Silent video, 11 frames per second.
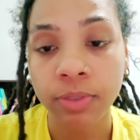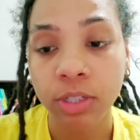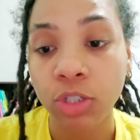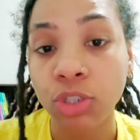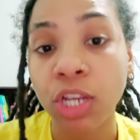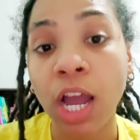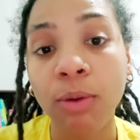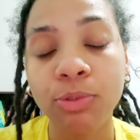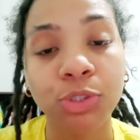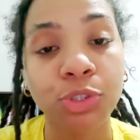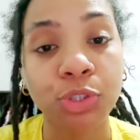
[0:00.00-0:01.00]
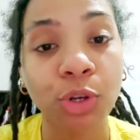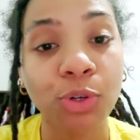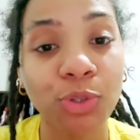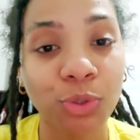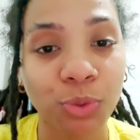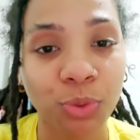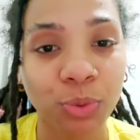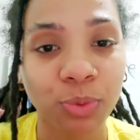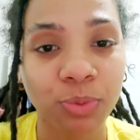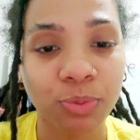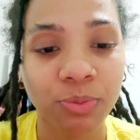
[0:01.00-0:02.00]
Your child will show you
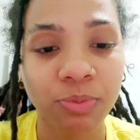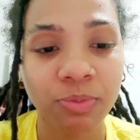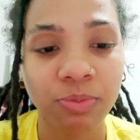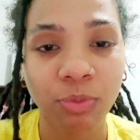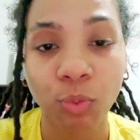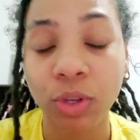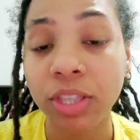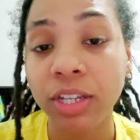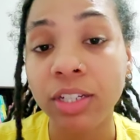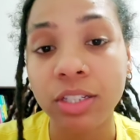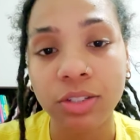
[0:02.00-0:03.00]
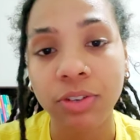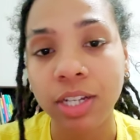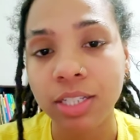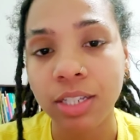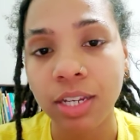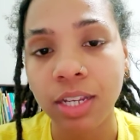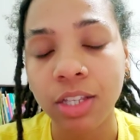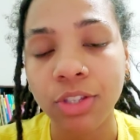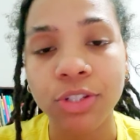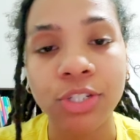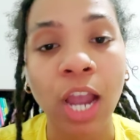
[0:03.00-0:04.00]
what they're interested in.
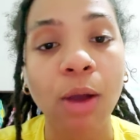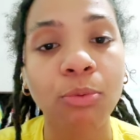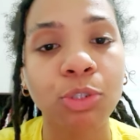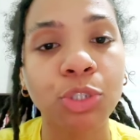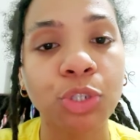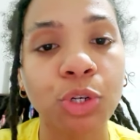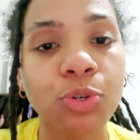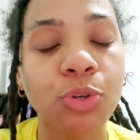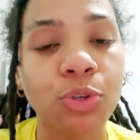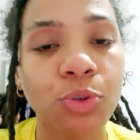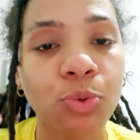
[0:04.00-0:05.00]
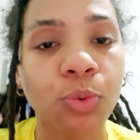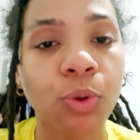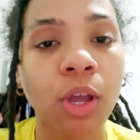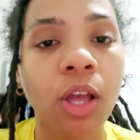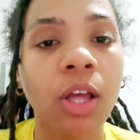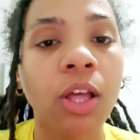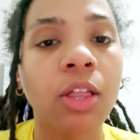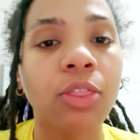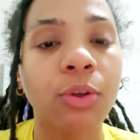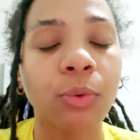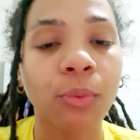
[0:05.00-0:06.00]
Your child will show you
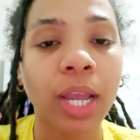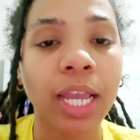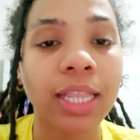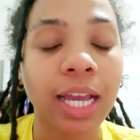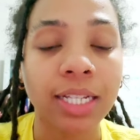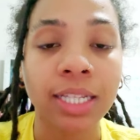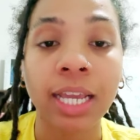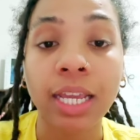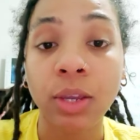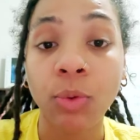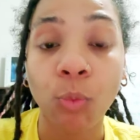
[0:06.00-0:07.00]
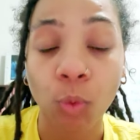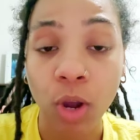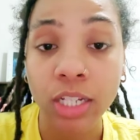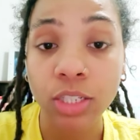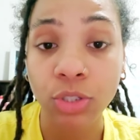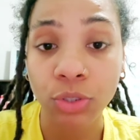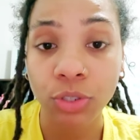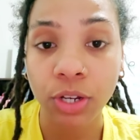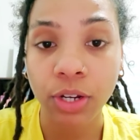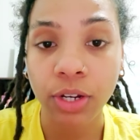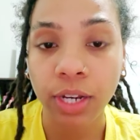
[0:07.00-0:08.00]
the way that they want to
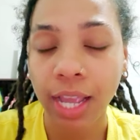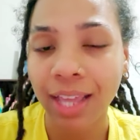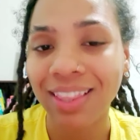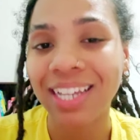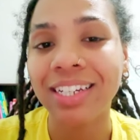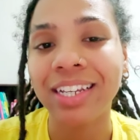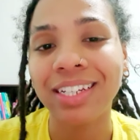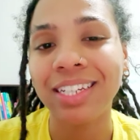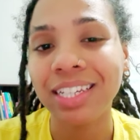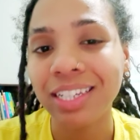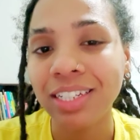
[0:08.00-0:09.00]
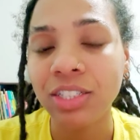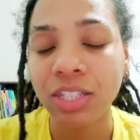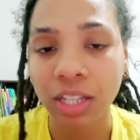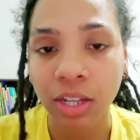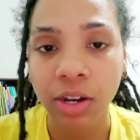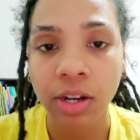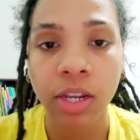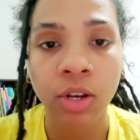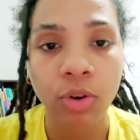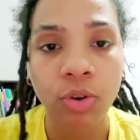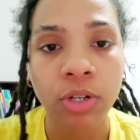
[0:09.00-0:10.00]
learn and that they need to learn
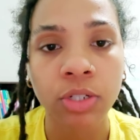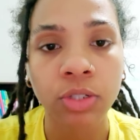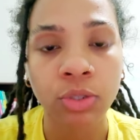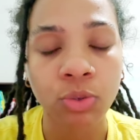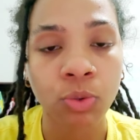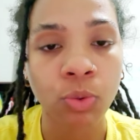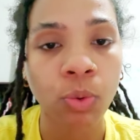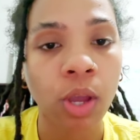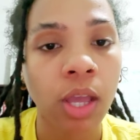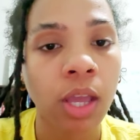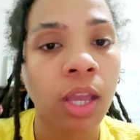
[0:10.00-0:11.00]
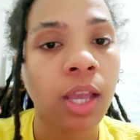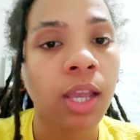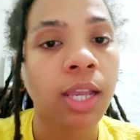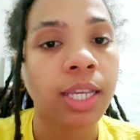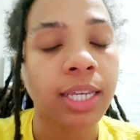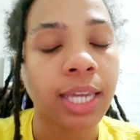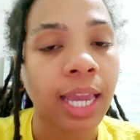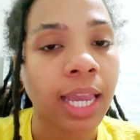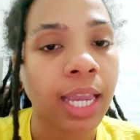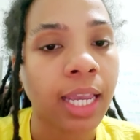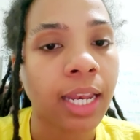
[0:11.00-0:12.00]
in order to
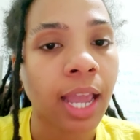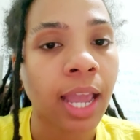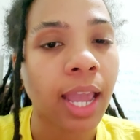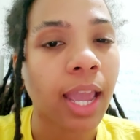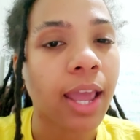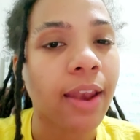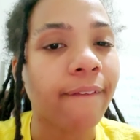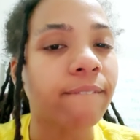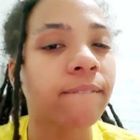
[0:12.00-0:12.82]
gain and